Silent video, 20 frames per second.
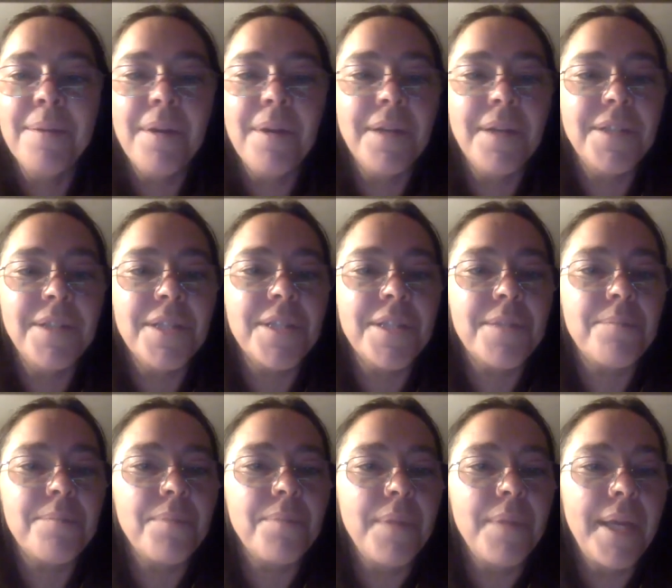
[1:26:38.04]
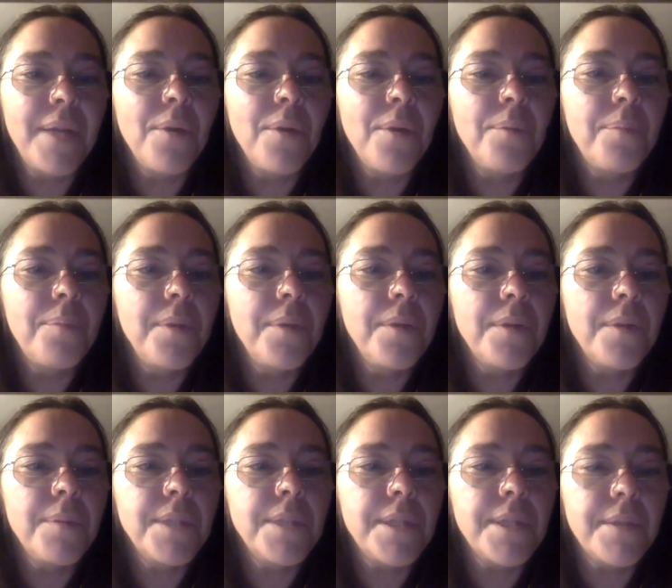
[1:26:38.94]
just plain old
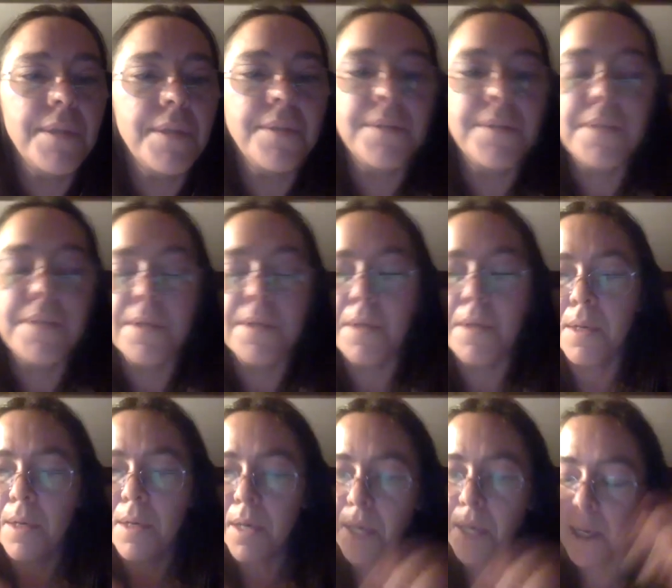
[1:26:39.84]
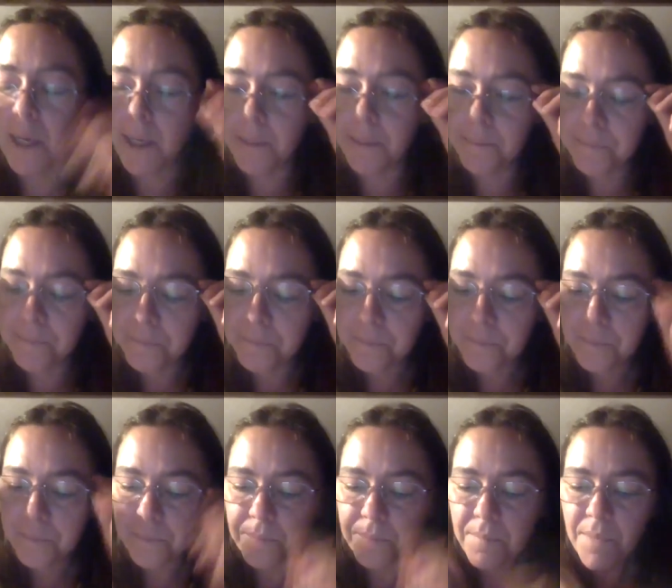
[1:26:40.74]
building materials.
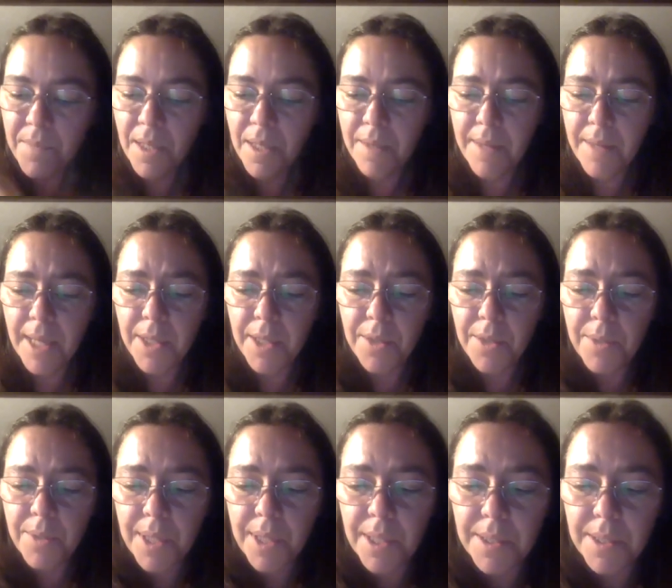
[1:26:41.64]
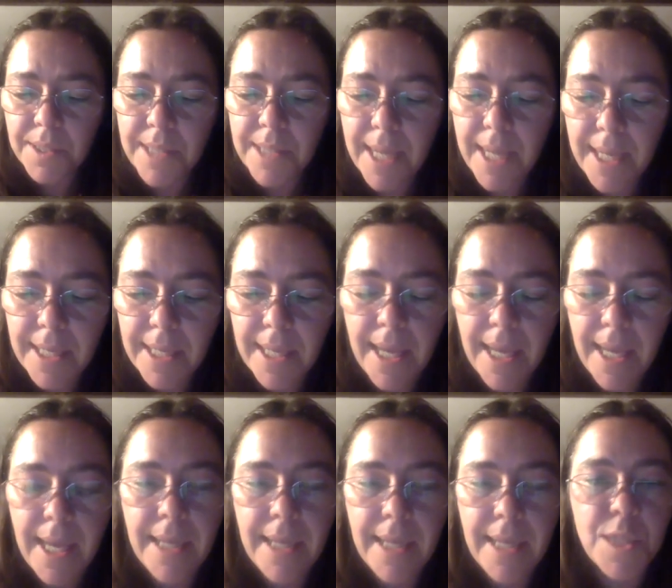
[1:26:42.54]
Then you can take
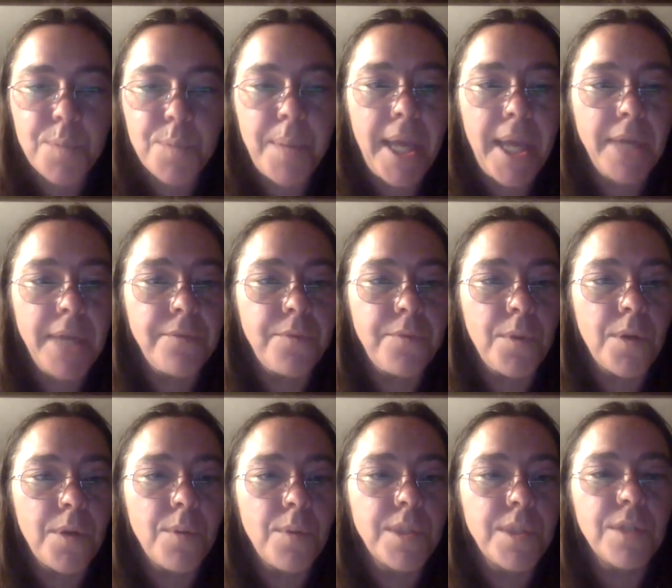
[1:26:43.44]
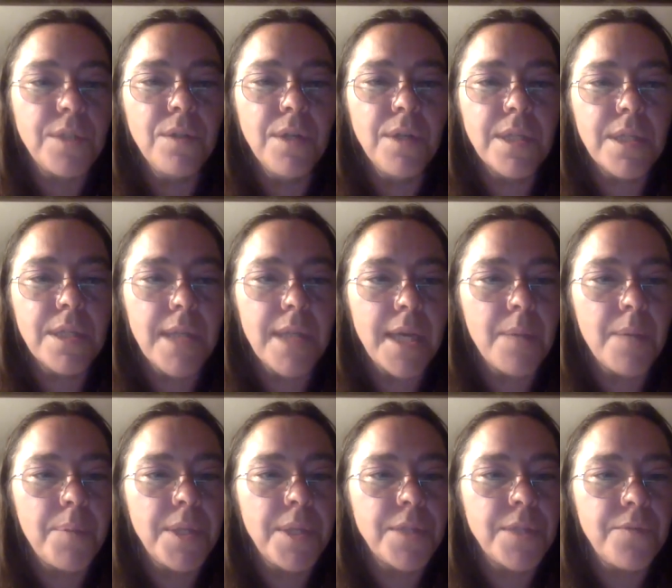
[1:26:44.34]
a spade fork, which looks like
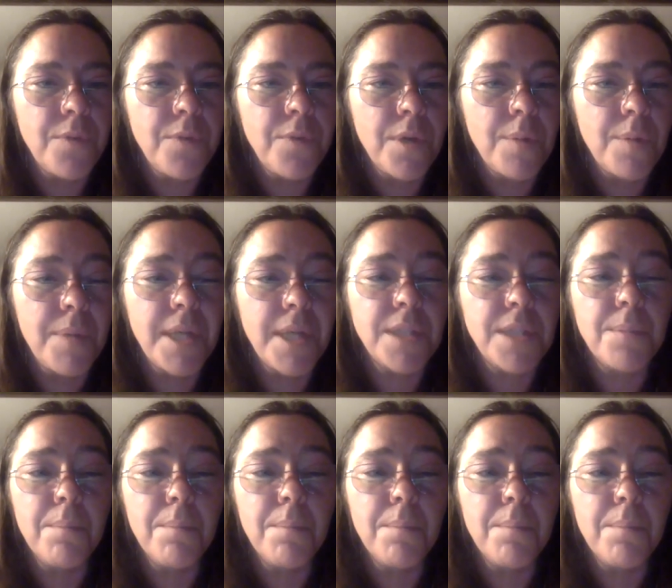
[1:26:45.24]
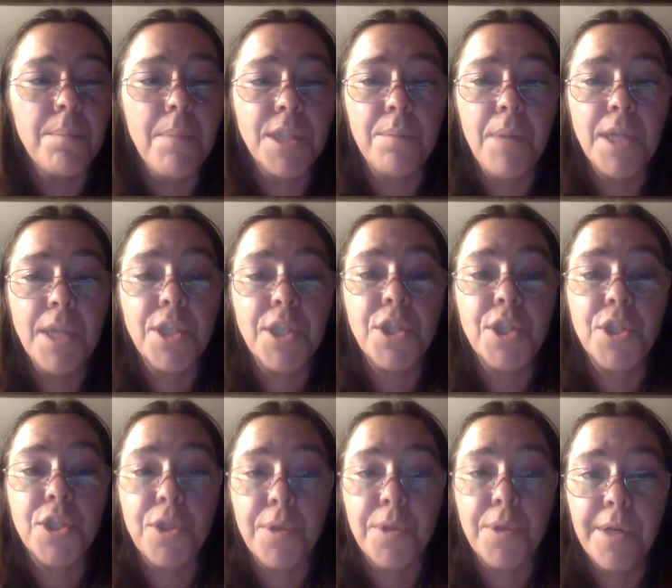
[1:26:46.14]
a pitchfork, but it's
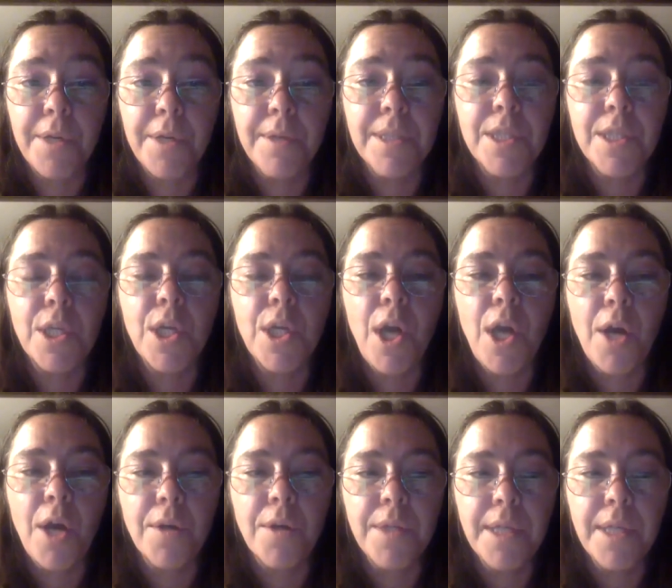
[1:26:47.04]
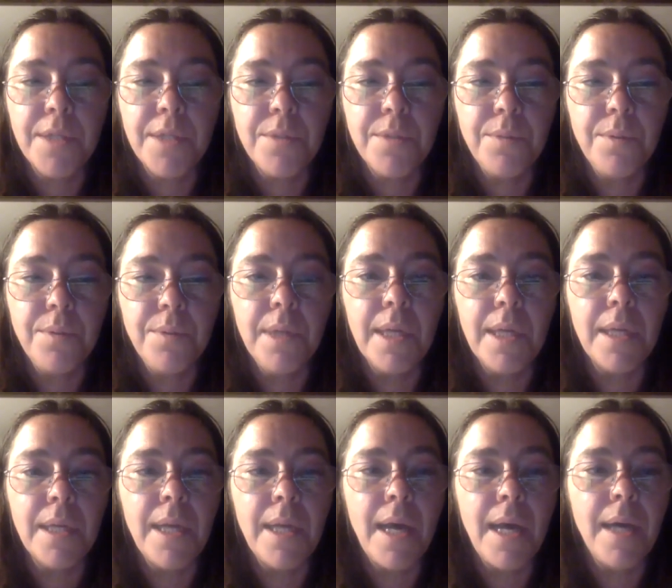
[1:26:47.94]
much sturdier. It's a gardening tool
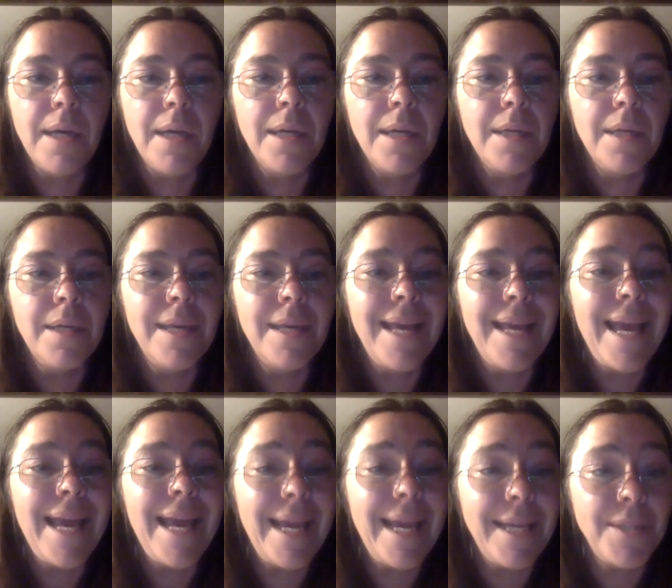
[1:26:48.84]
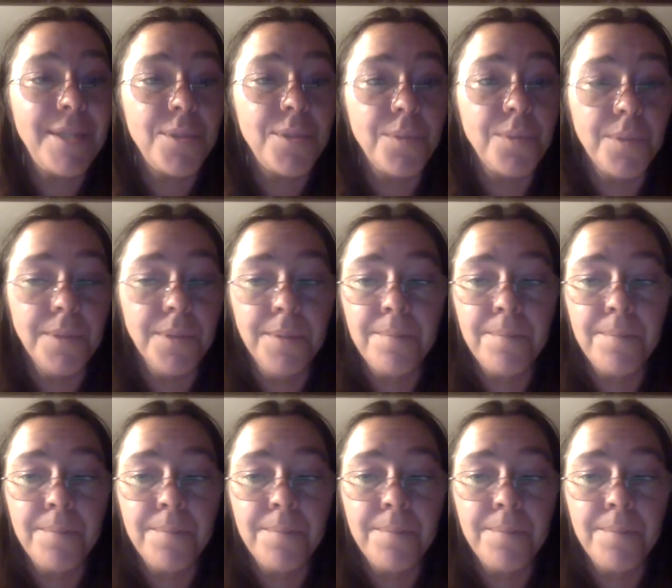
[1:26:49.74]
and not a hay tool.